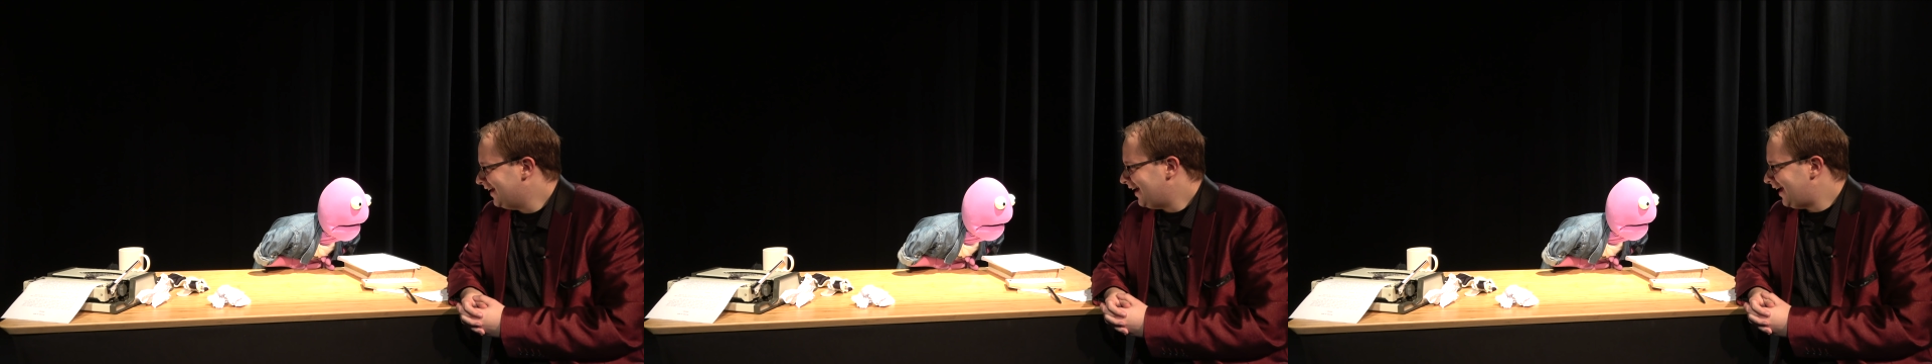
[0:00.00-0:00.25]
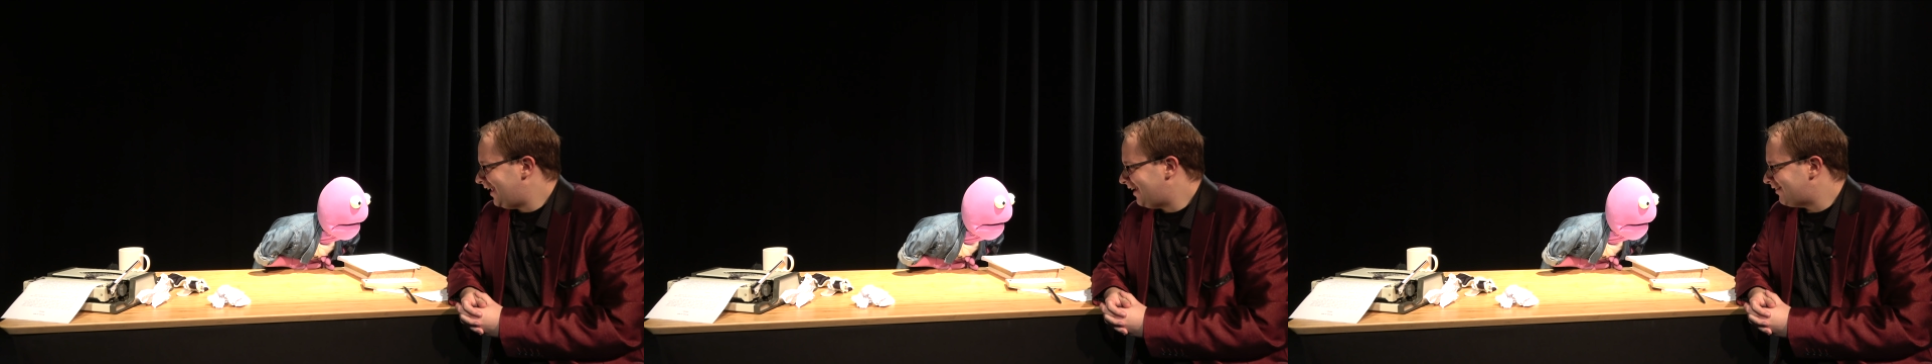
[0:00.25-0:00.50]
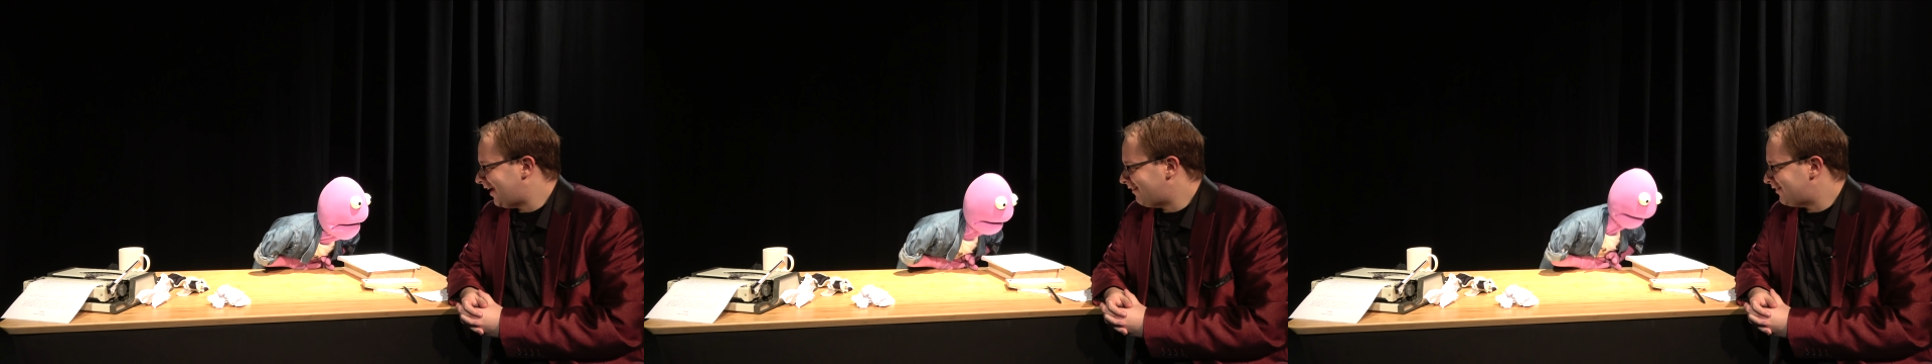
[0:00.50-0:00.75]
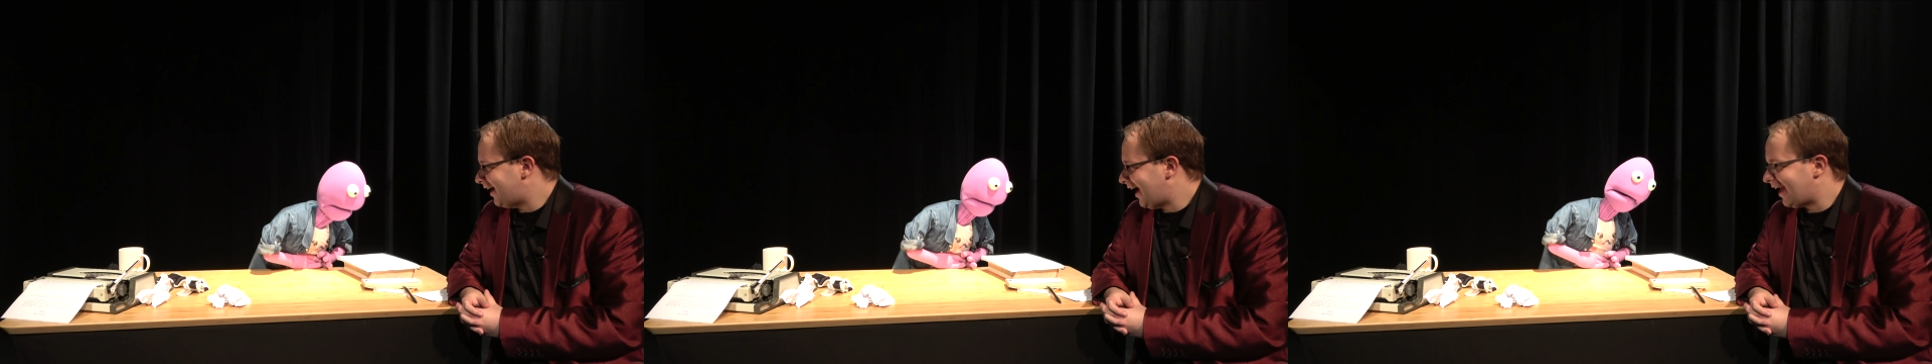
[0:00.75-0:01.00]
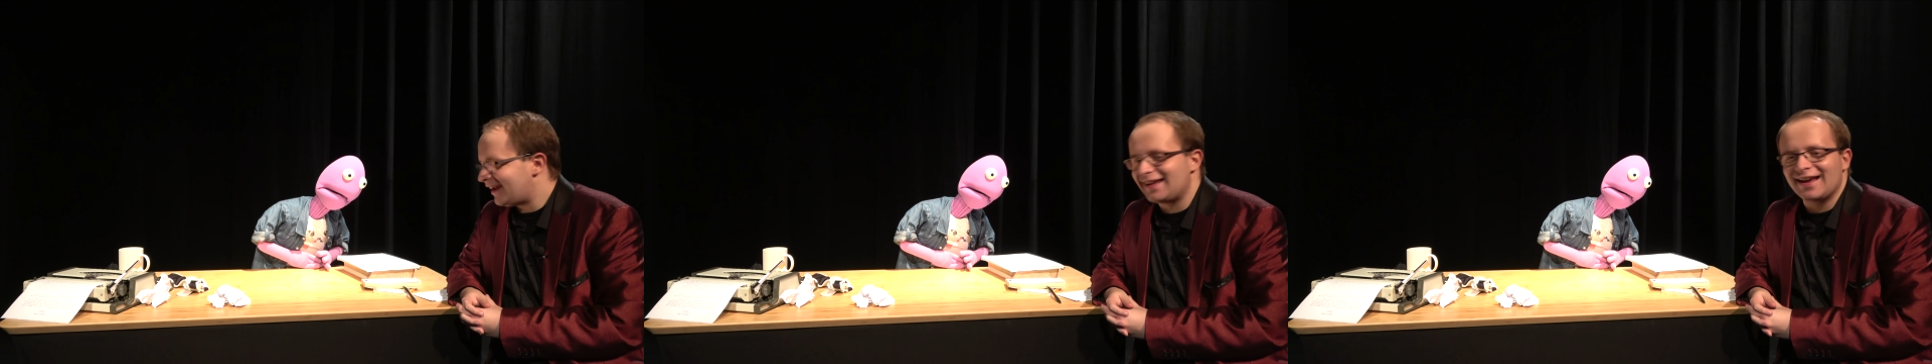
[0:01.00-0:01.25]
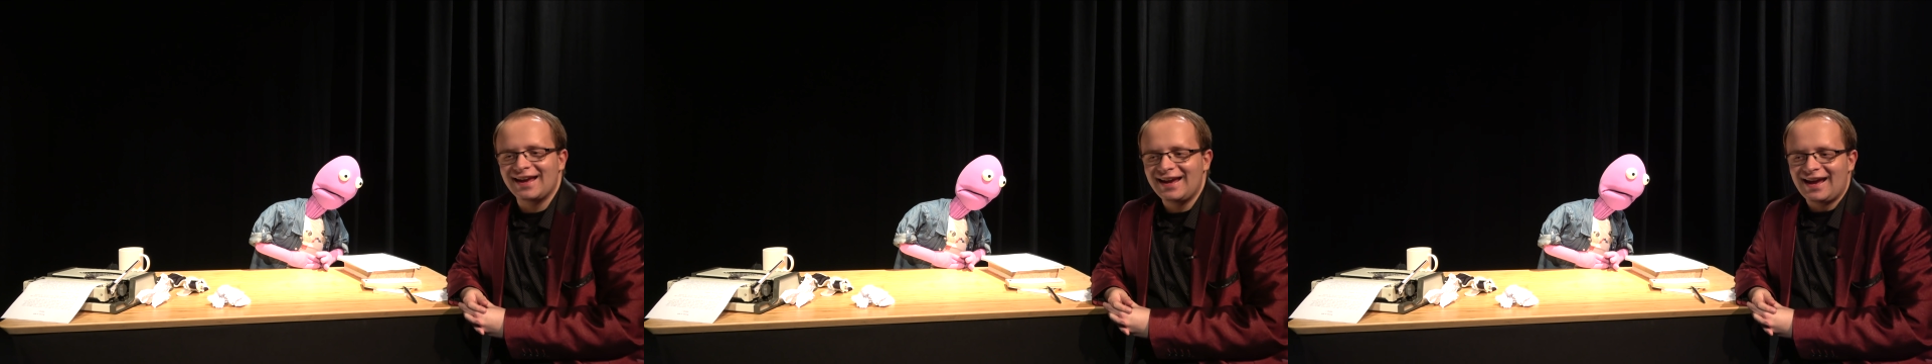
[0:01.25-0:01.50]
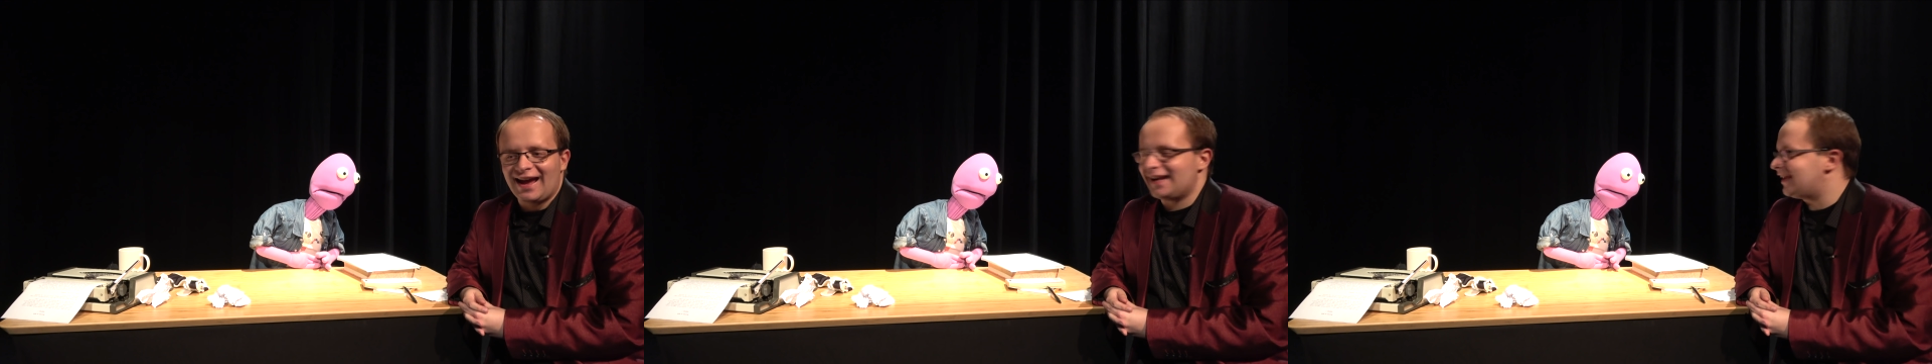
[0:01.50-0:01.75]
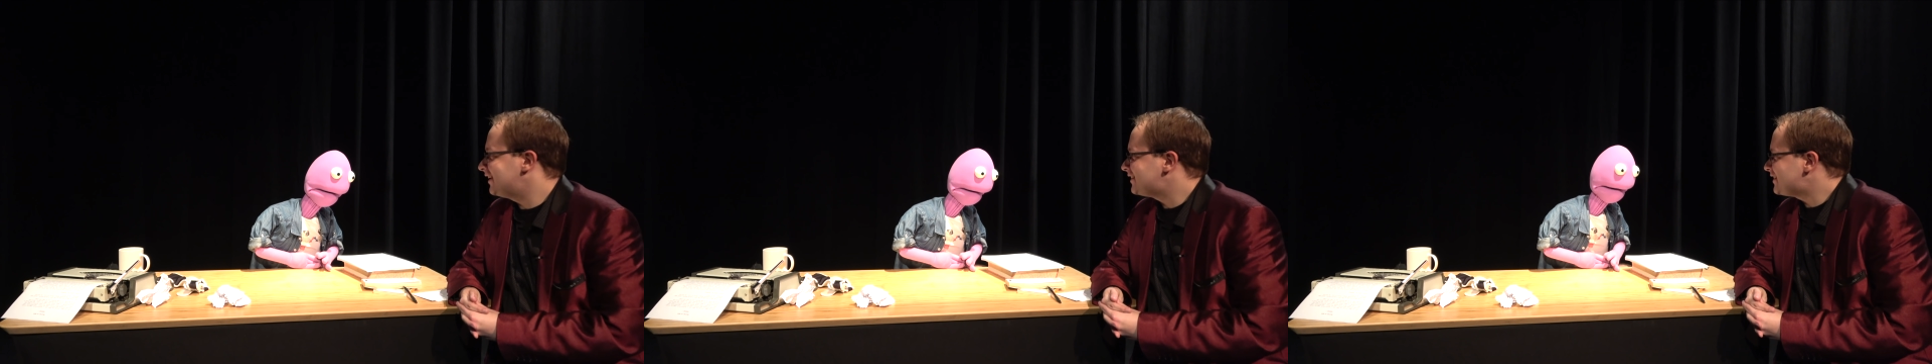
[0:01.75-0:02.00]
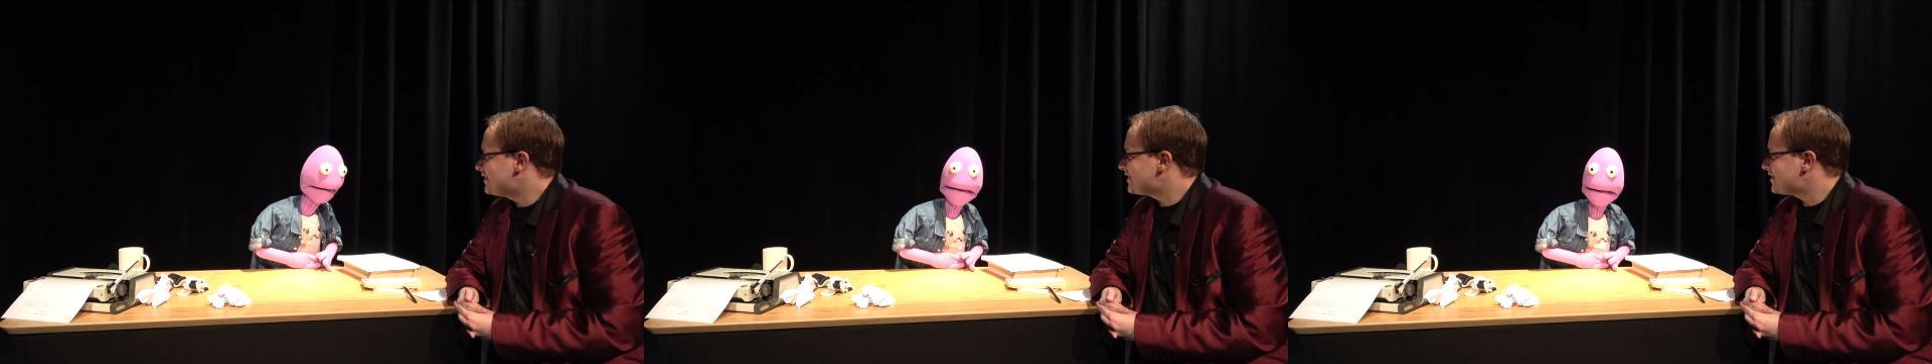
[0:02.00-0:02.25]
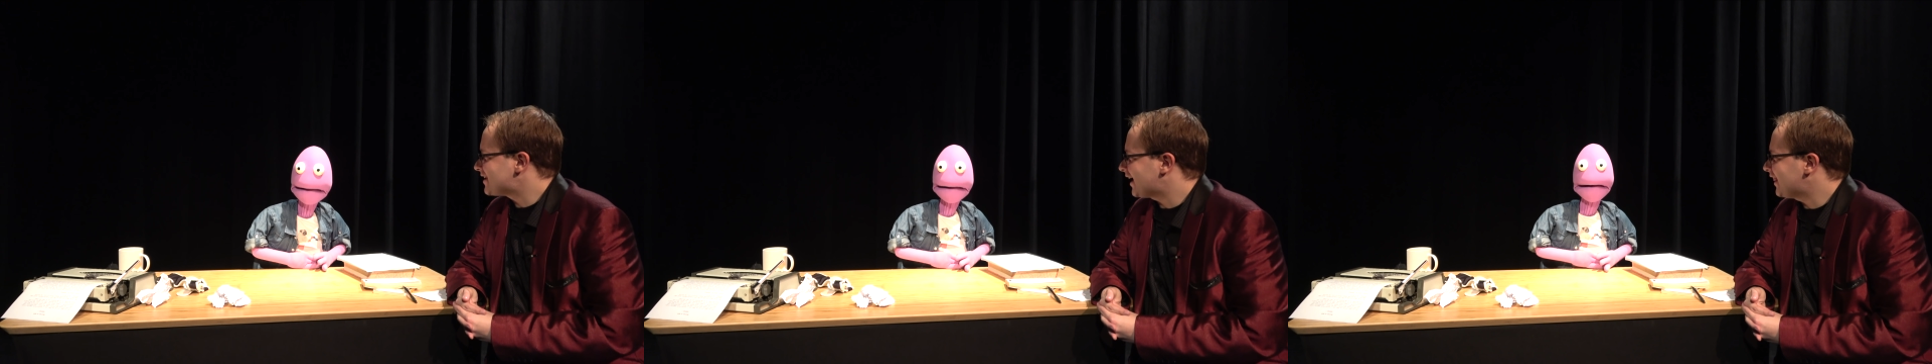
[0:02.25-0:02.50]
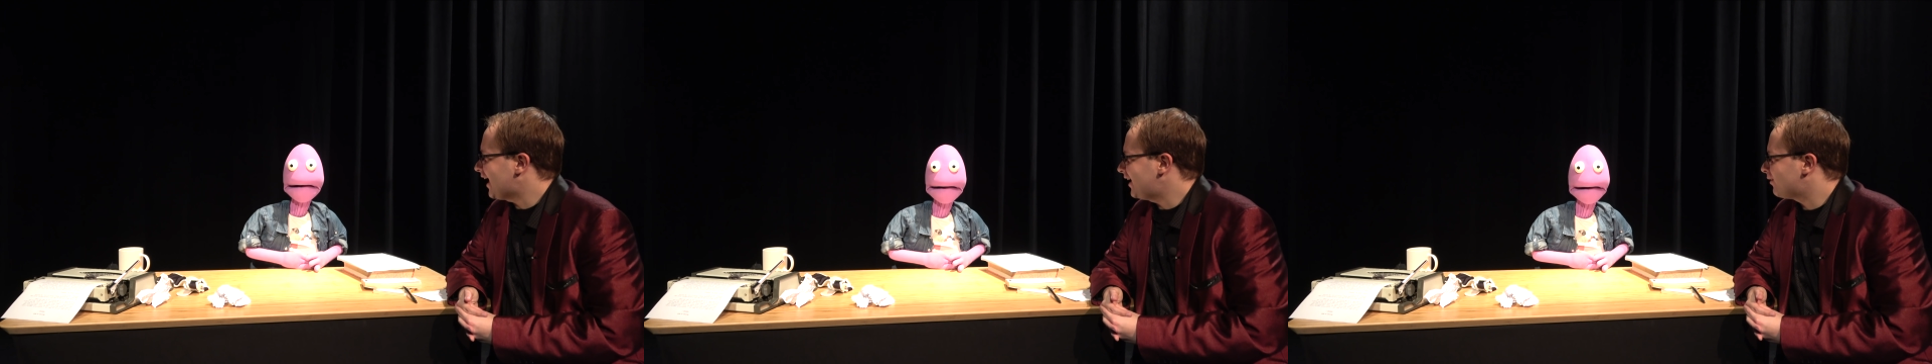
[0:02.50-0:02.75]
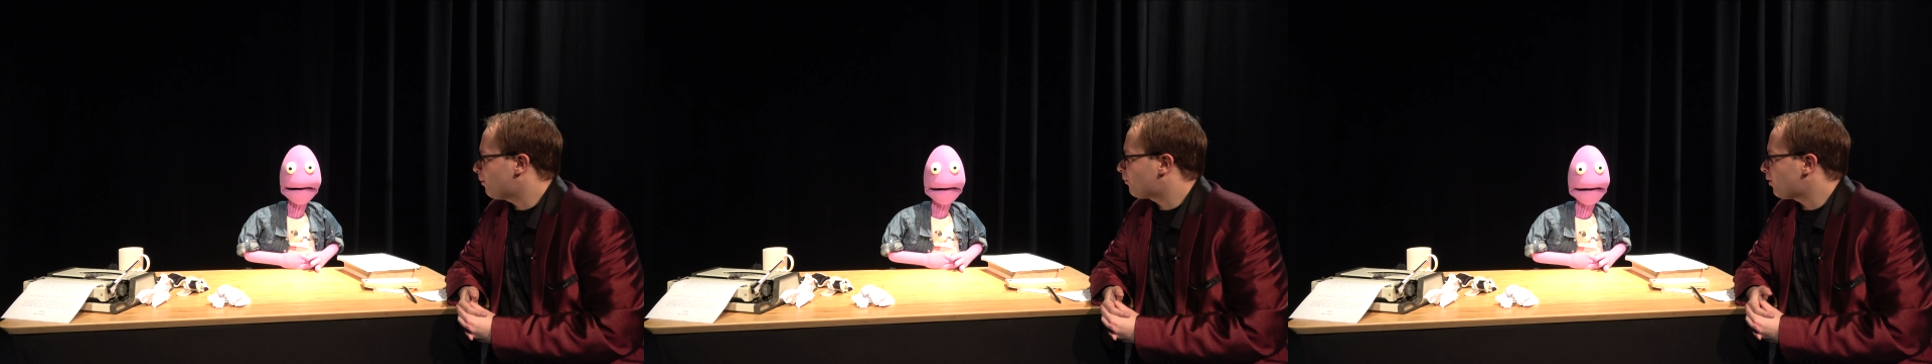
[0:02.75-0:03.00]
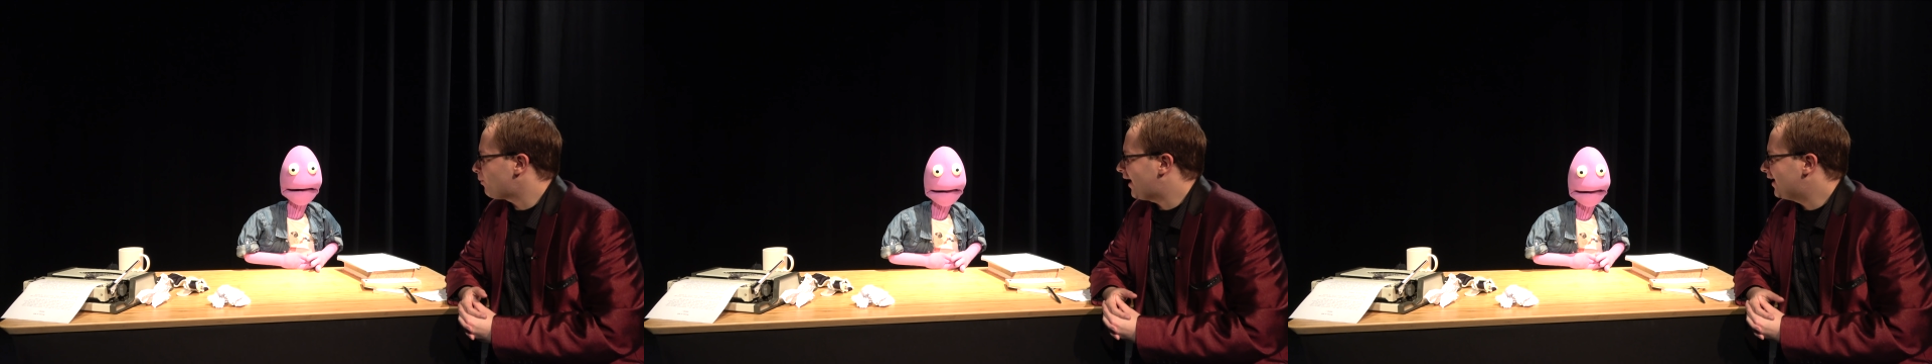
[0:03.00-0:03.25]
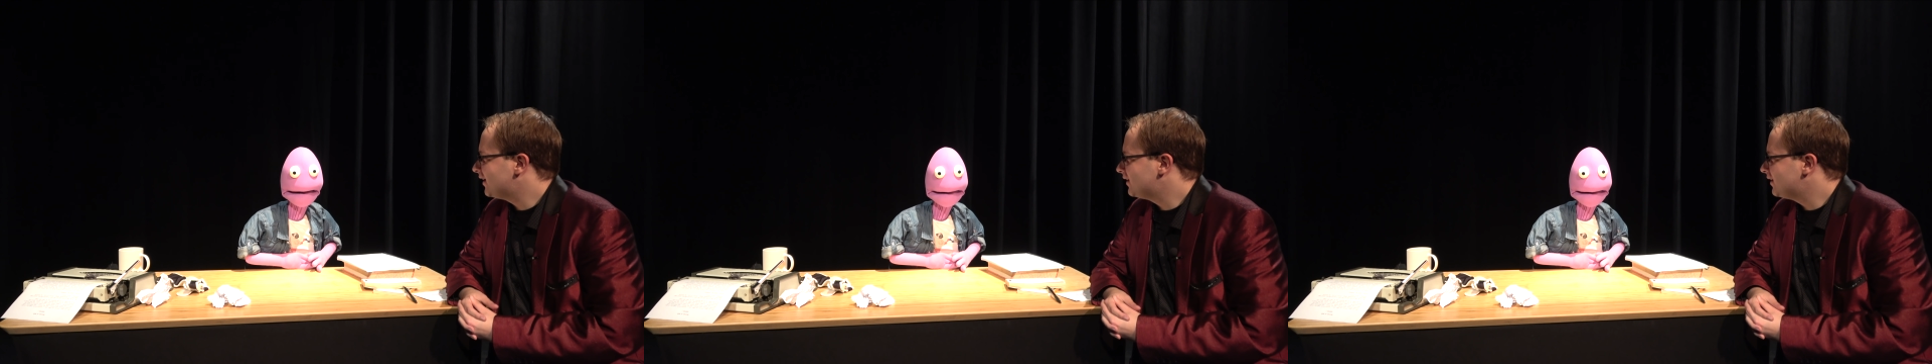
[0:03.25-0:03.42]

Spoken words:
I love it. Have you had any instances like that here on Broadway?